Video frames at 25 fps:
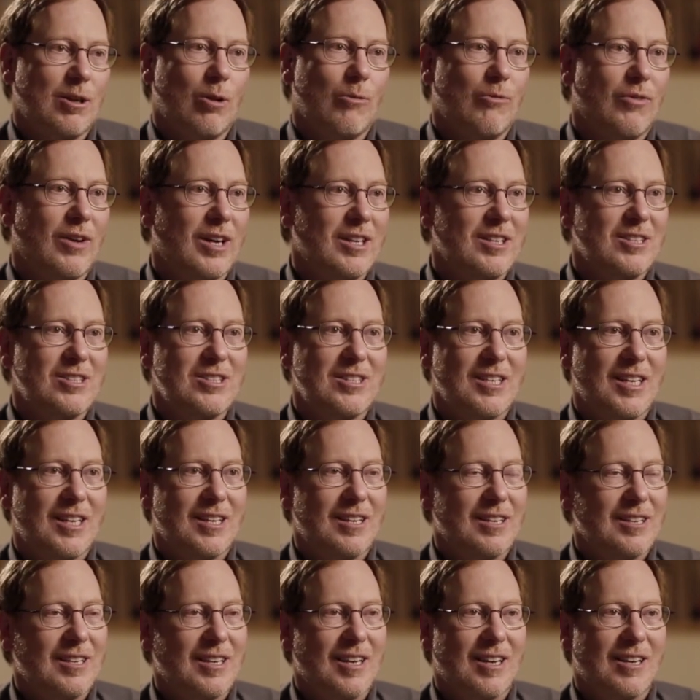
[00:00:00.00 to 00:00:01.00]
go find a
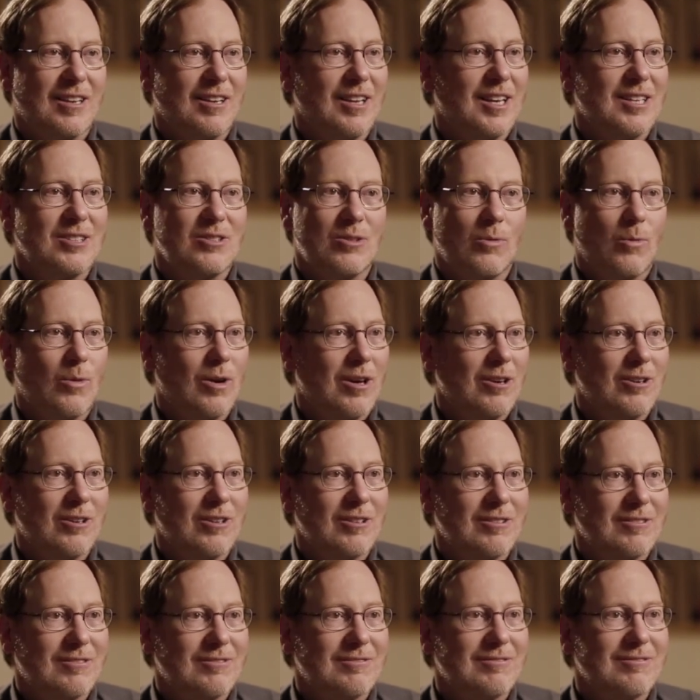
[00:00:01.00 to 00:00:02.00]
sink and get a glass of
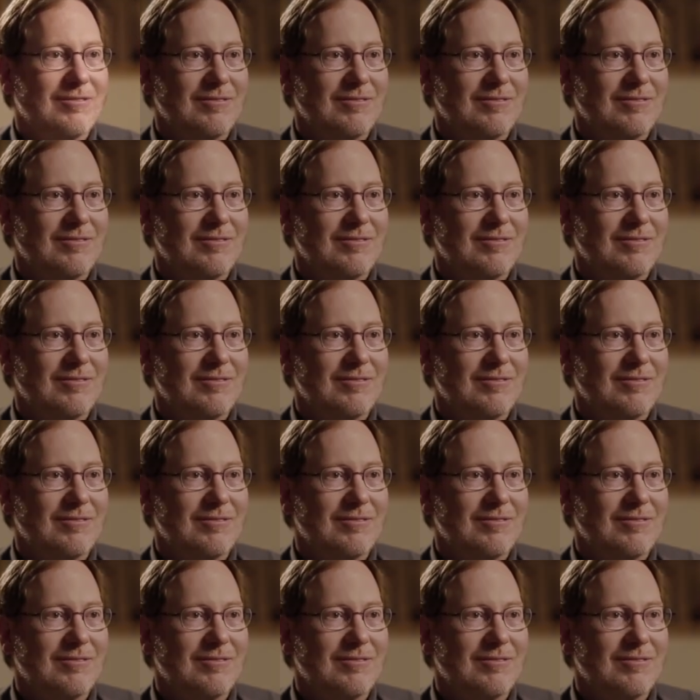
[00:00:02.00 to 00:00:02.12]
water.